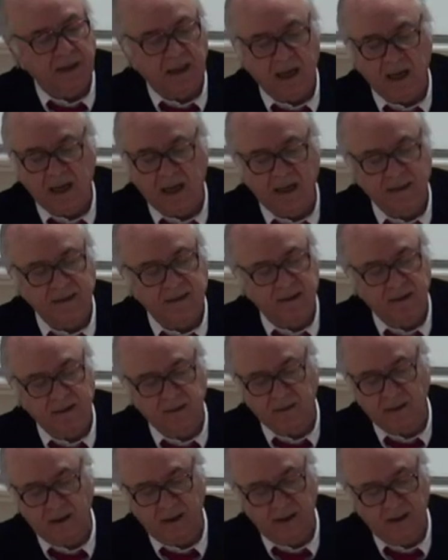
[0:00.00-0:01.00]

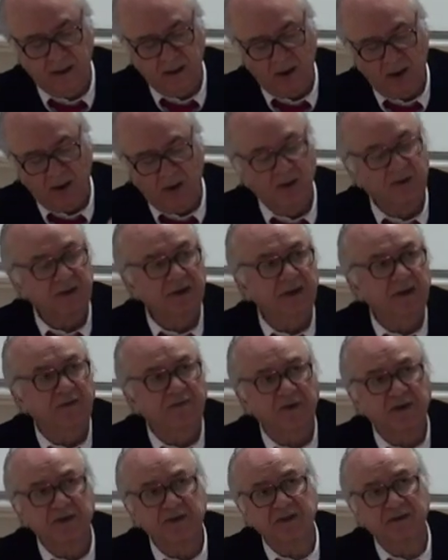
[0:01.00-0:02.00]
analyzing the, all the
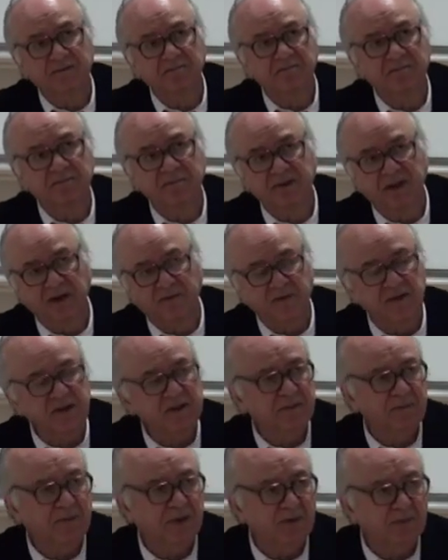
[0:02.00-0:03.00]
different
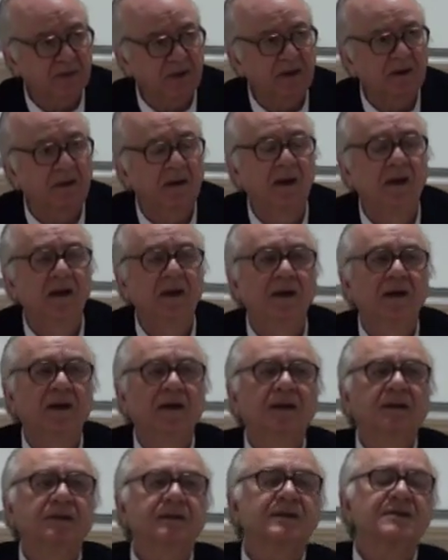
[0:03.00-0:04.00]
differences between
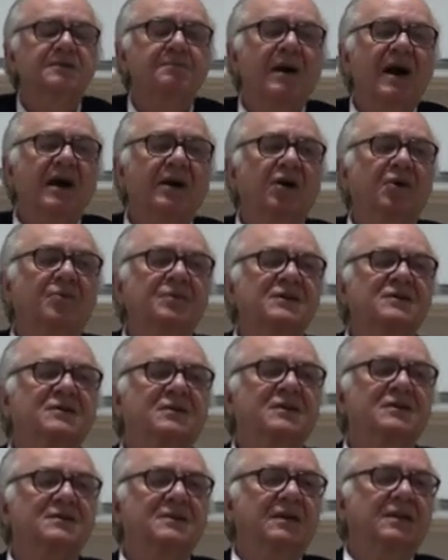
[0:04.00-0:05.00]
these macro
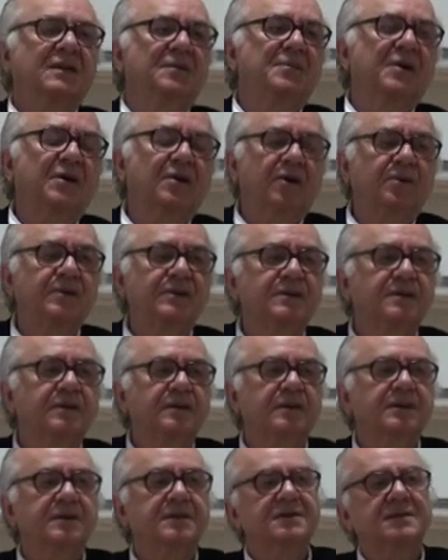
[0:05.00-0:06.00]
histories and the micro
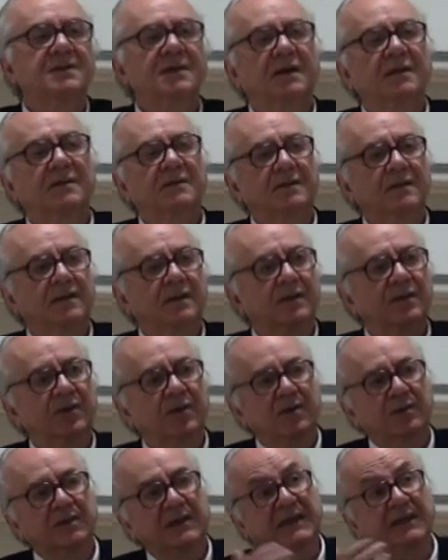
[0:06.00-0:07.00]
histories and uh, you
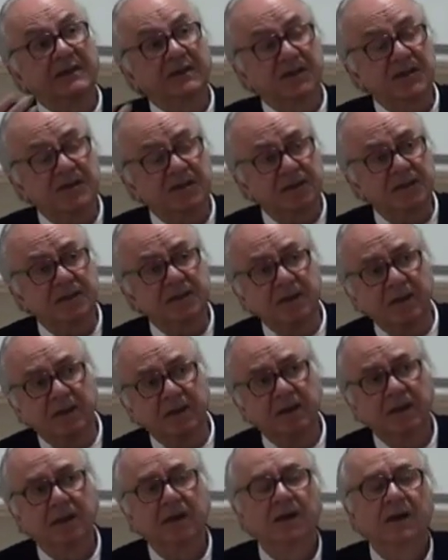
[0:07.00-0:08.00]
know the
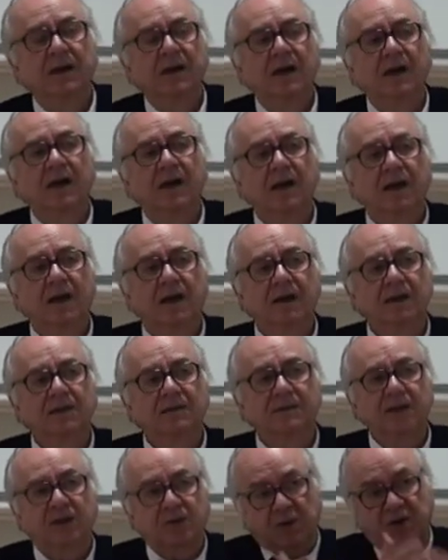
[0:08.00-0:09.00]
contingency. Uh,
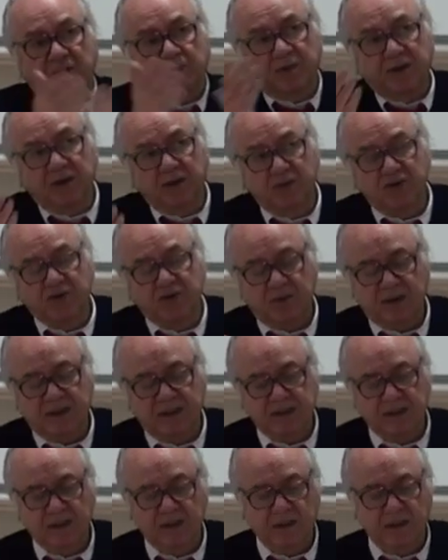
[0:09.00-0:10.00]
that's what we usually
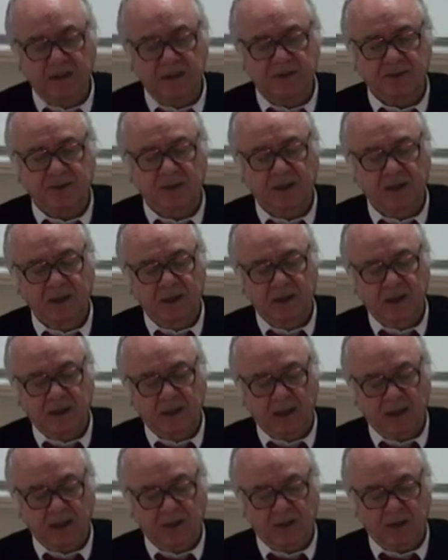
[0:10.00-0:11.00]
see in history,
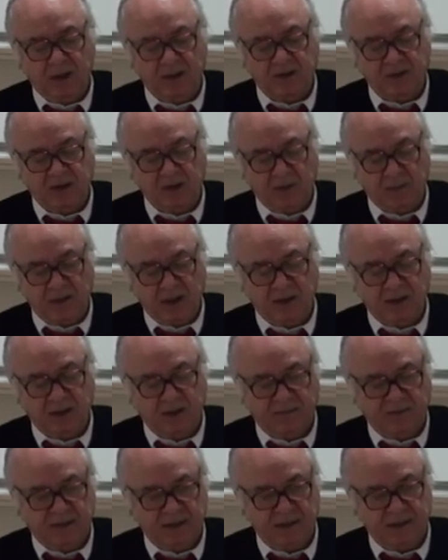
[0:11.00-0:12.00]
and not so much
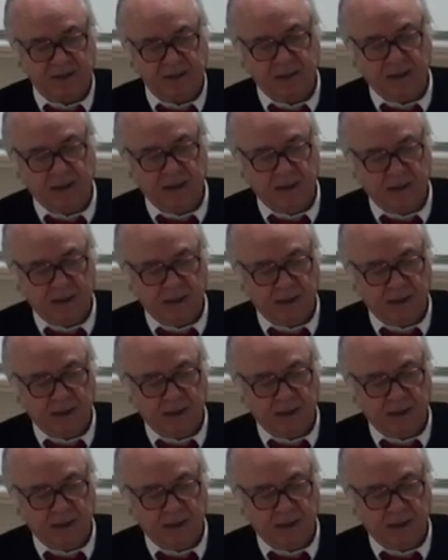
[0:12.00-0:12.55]
of these uh,